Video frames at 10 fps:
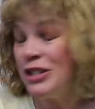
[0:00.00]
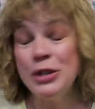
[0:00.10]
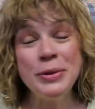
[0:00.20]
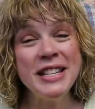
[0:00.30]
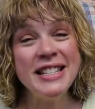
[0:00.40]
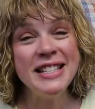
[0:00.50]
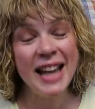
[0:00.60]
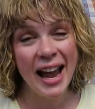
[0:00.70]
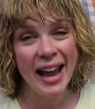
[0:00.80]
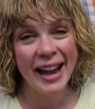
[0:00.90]
So
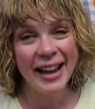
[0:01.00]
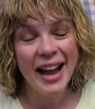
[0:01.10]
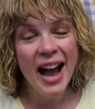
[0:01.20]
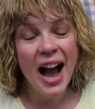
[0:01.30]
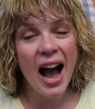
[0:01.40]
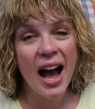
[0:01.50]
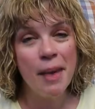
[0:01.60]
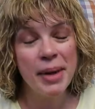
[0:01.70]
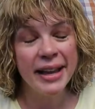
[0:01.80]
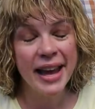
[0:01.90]
today,
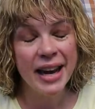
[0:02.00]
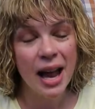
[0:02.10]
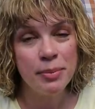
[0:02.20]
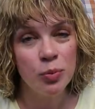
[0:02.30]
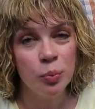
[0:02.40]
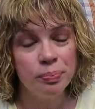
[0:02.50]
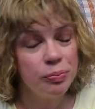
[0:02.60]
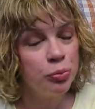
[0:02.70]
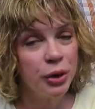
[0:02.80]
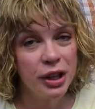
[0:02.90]
um, again, I'm
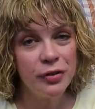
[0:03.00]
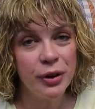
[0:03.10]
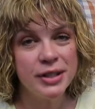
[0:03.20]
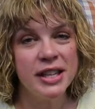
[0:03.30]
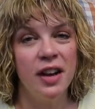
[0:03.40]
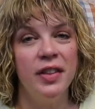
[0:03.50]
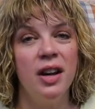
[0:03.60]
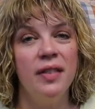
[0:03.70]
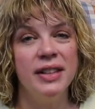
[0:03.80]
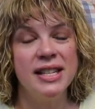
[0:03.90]
really focusing on the
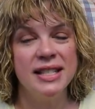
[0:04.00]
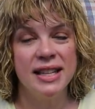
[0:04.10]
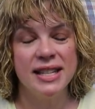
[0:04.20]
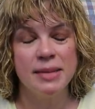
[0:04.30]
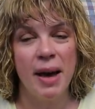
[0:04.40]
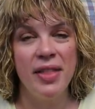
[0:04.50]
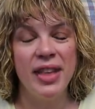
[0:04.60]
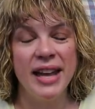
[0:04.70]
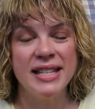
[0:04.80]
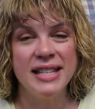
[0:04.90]
Novelista this
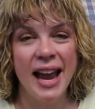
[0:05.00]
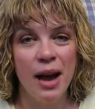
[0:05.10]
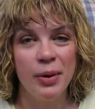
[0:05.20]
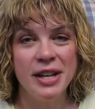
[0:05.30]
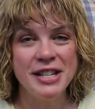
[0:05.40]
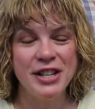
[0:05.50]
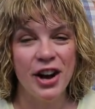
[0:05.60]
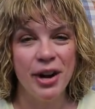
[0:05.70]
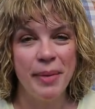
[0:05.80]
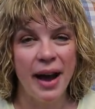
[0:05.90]
month, and today I wanted to
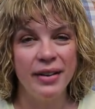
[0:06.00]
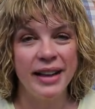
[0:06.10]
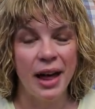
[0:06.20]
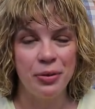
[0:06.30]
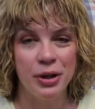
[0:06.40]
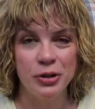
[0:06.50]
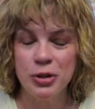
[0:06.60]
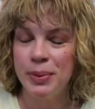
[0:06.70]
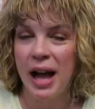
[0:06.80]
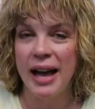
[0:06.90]
talk about gathering your
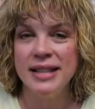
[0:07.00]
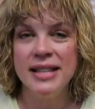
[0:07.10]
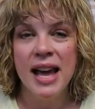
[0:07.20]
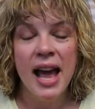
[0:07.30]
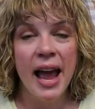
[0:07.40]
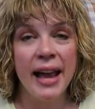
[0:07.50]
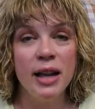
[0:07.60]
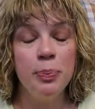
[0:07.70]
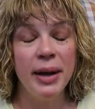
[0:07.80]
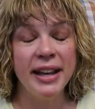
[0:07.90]
supplies
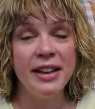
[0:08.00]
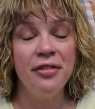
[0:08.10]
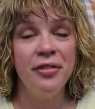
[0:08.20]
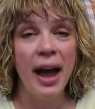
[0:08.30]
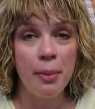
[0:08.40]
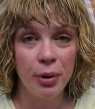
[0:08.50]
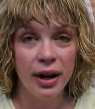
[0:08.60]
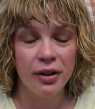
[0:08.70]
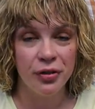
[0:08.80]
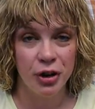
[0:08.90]
and picking
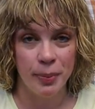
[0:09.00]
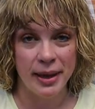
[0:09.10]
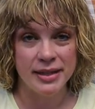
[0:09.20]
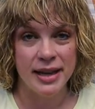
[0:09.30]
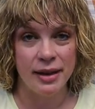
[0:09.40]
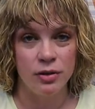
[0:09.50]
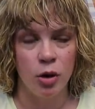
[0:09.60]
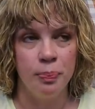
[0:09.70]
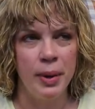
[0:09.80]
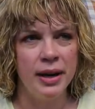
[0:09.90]
fabric for your button-down
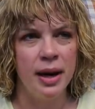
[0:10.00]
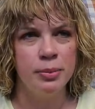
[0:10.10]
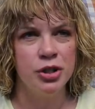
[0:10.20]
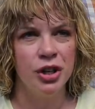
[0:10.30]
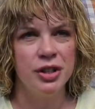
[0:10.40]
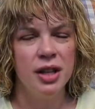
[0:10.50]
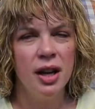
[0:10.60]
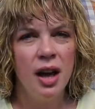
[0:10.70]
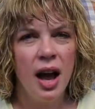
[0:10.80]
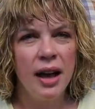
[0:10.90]
or button-up shirt.
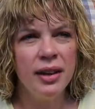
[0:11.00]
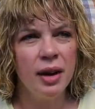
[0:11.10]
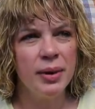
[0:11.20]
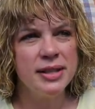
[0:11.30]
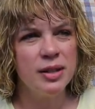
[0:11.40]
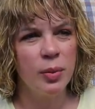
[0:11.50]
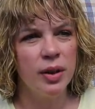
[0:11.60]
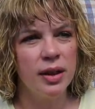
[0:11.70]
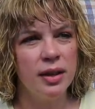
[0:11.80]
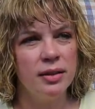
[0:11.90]
I think I read
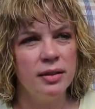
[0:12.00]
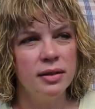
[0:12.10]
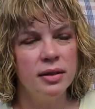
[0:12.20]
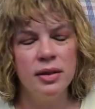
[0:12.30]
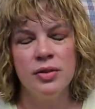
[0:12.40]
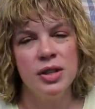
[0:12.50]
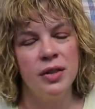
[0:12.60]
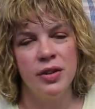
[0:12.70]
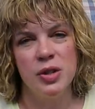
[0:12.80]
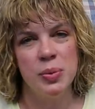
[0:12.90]
somewhere that there's a
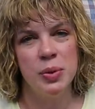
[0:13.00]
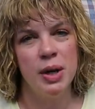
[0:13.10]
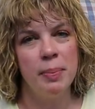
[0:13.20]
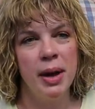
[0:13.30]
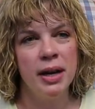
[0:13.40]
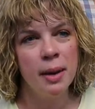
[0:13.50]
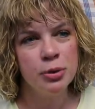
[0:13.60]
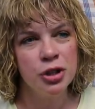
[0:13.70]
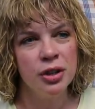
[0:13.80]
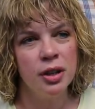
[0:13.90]
difference between a
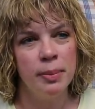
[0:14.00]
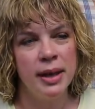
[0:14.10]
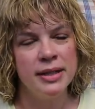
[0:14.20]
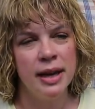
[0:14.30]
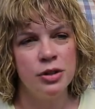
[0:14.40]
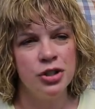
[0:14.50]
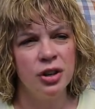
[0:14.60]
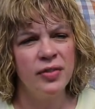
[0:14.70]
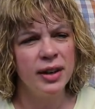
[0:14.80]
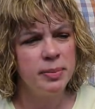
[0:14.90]
button-up shirt and a button-down
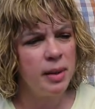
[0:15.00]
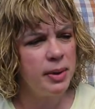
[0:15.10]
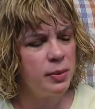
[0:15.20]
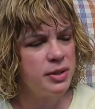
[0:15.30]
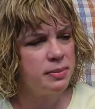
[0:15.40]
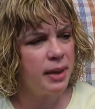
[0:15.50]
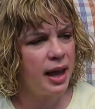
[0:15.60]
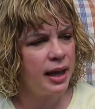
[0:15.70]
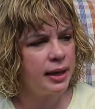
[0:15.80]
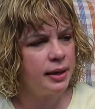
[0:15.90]
shirt. In fact, maybe it was
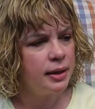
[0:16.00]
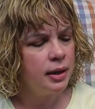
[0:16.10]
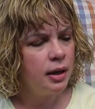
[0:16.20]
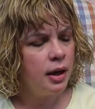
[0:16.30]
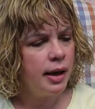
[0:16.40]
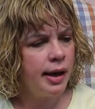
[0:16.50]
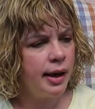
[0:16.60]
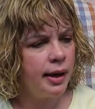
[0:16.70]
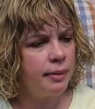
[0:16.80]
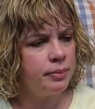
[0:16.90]
Meg,
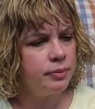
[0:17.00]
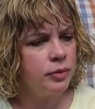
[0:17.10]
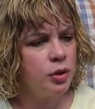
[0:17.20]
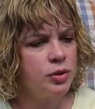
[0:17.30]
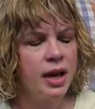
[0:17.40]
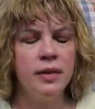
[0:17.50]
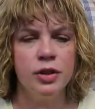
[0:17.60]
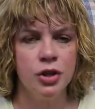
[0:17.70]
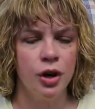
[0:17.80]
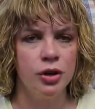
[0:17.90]
um, who's kind of
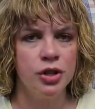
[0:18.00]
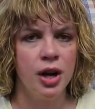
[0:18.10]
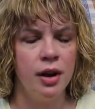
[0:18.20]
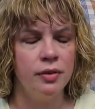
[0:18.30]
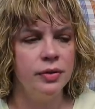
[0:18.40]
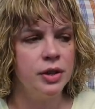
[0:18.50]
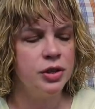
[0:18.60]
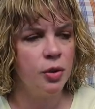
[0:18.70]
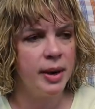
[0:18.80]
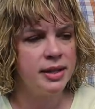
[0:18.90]
in charge of the
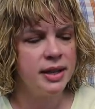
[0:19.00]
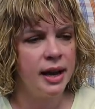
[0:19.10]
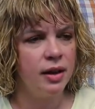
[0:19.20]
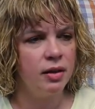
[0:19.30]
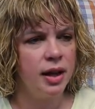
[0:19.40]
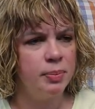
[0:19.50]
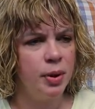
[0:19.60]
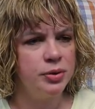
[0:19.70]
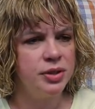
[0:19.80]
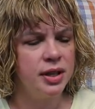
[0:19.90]
Sew My Style, had
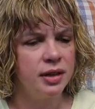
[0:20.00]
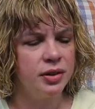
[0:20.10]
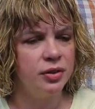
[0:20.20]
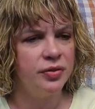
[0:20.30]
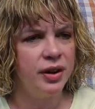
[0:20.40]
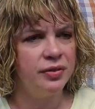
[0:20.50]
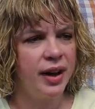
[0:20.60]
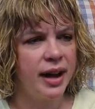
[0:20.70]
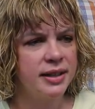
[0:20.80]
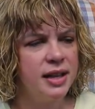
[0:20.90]
posted a little fun
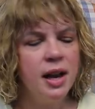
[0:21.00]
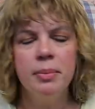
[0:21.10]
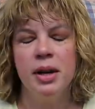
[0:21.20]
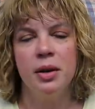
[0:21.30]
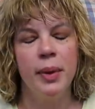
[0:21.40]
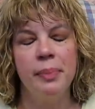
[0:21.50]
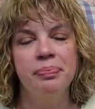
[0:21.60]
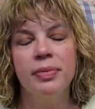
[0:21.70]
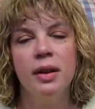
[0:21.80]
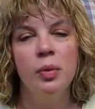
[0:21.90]
fact. But anyway,
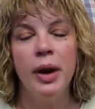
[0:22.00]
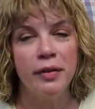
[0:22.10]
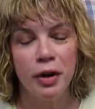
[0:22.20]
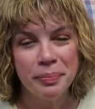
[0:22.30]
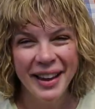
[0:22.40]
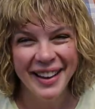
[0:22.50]
whatever.